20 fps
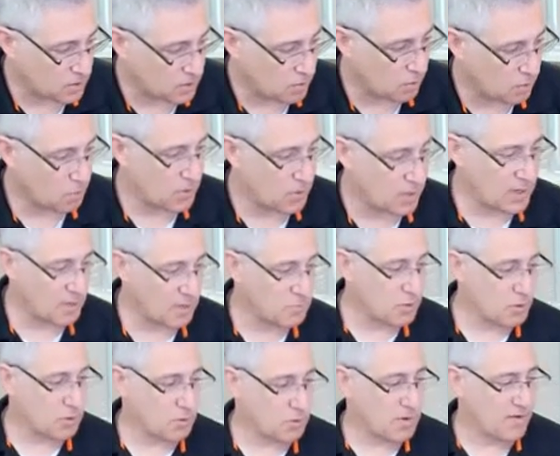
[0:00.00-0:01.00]
So when I'm
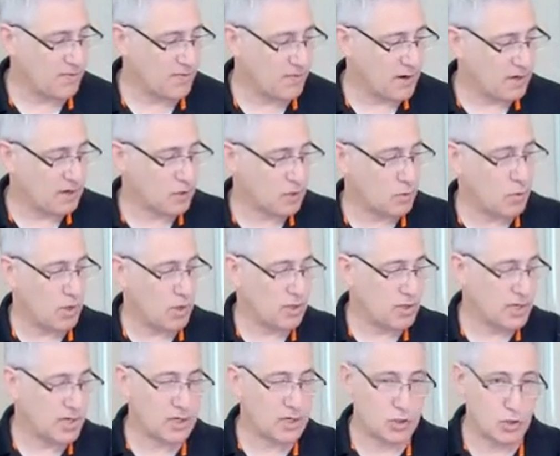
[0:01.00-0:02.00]
doing my final
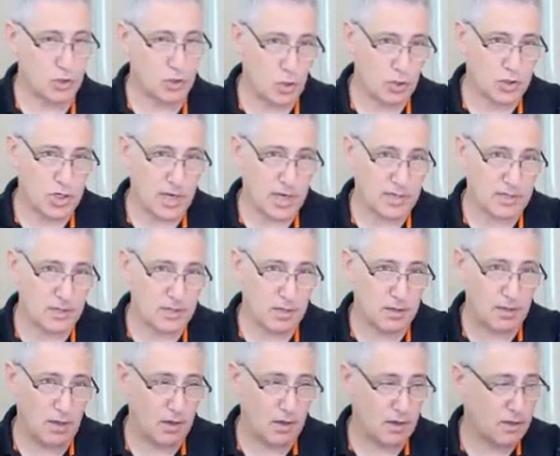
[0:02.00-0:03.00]
quality control checks
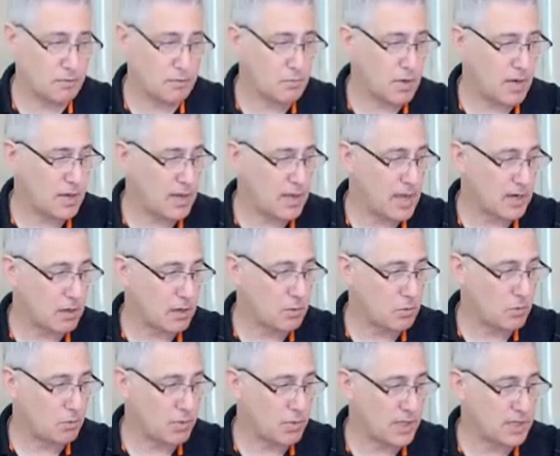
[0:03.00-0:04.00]
on my anchor
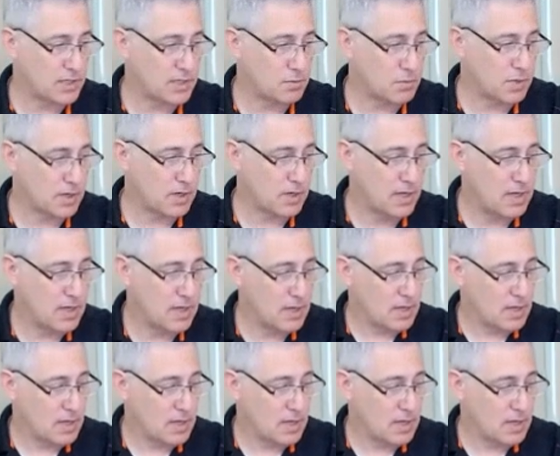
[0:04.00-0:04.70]
bolt placement,